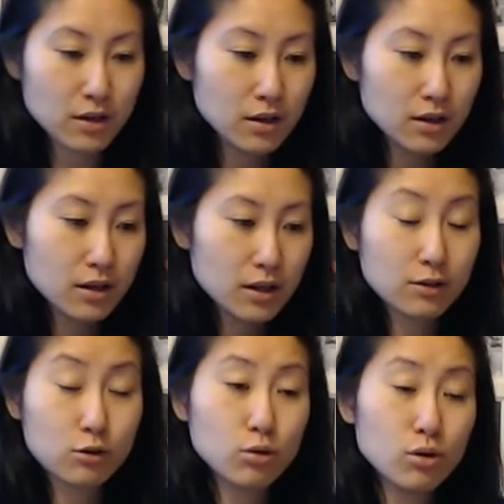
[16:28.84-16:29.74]
a
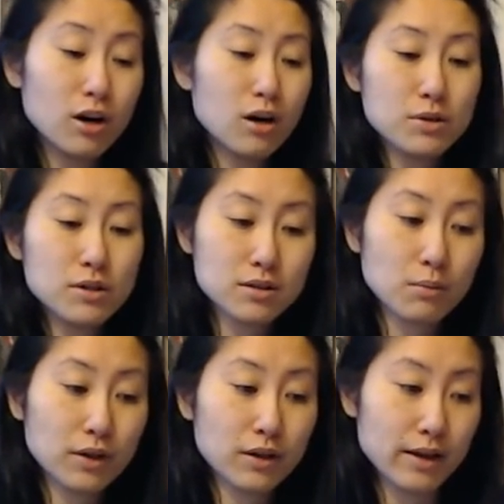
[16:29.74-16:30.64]
cool hobby is
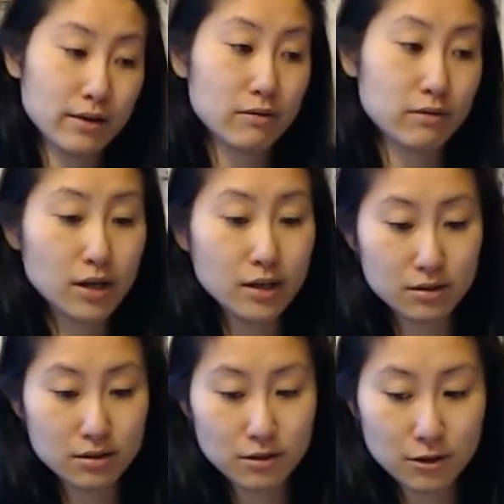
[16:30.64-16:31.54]
something that never ends,
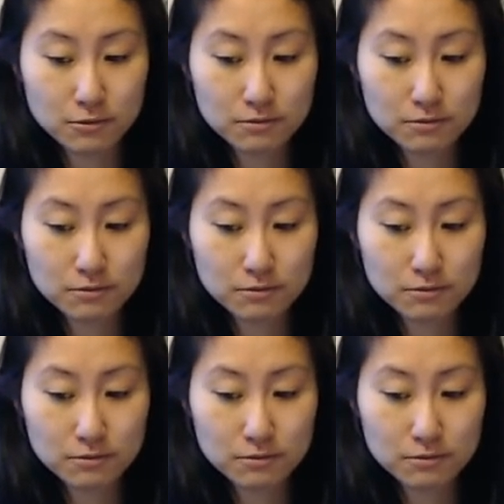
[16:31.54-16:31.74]
you know?